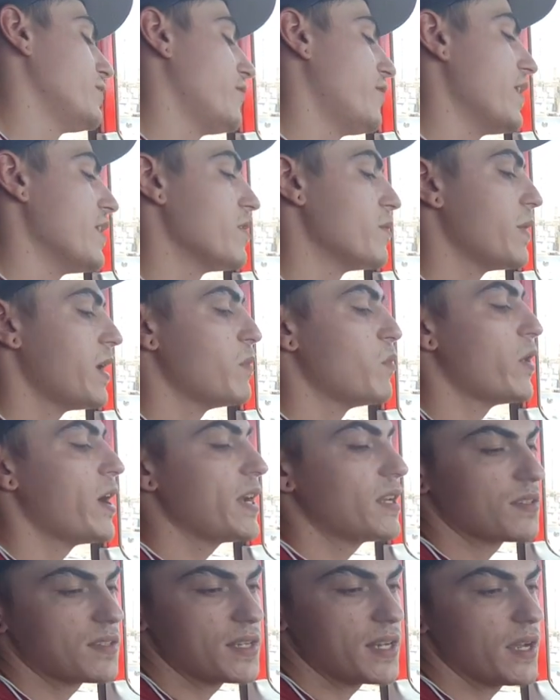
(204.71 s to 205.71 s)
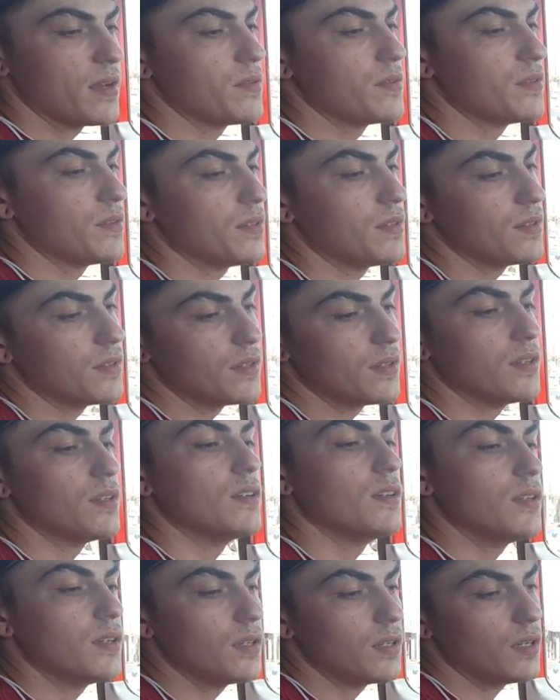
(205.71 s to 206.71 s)
feather my brakes down
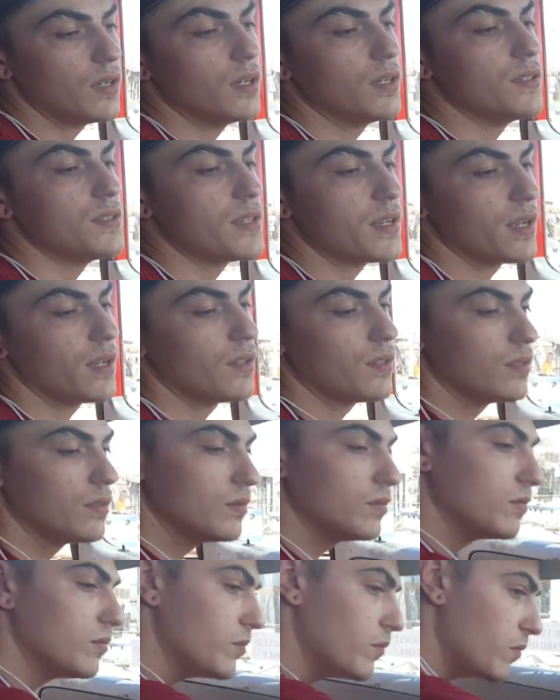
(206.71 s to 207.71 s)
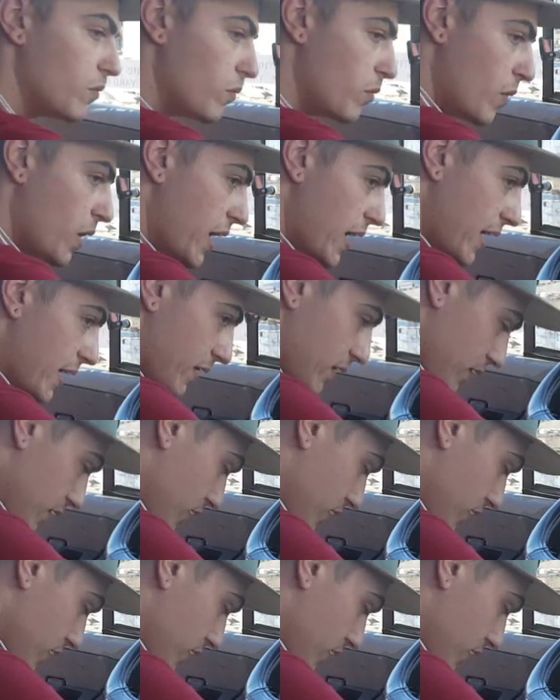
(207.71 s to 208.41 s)
until my